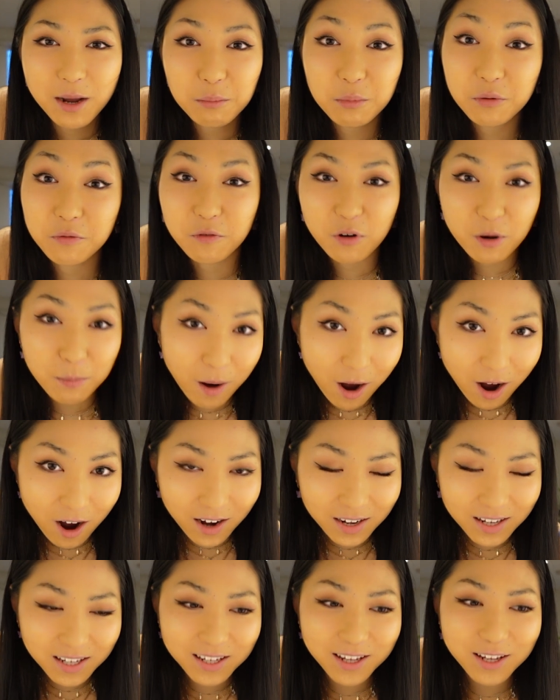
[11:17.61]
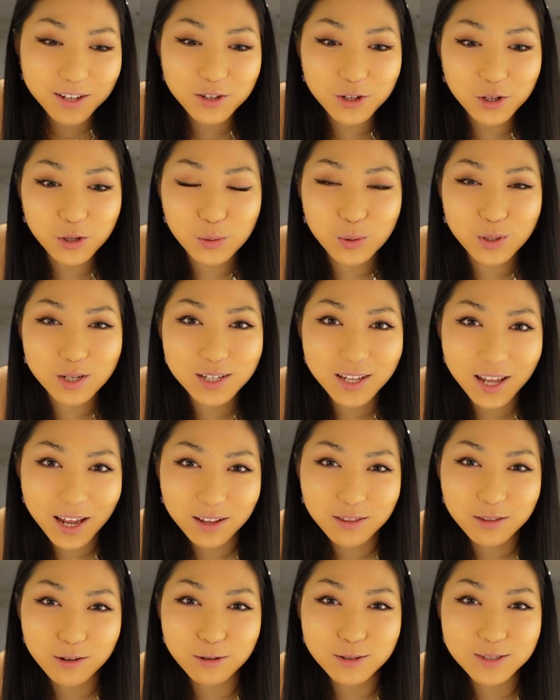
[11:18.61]
before a party you would
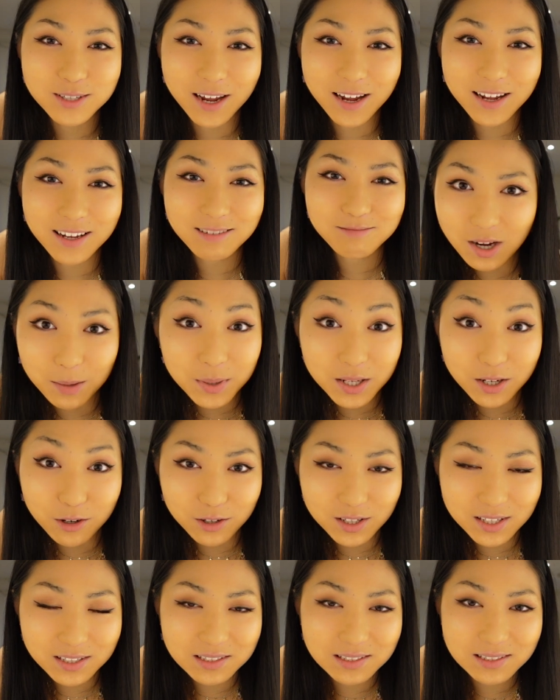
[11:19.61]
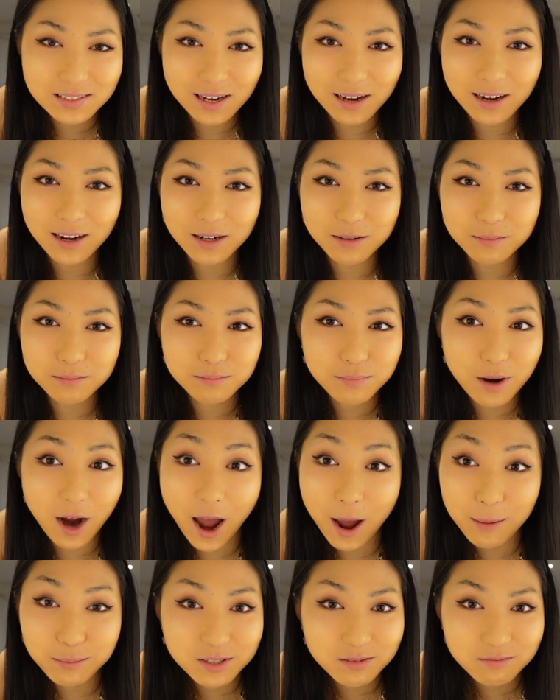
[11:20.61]
get those like gummy lollies,
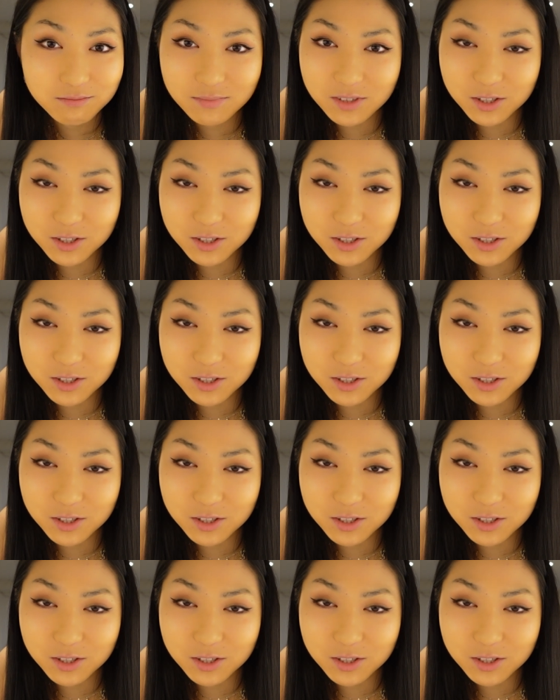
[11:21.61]
perhaps,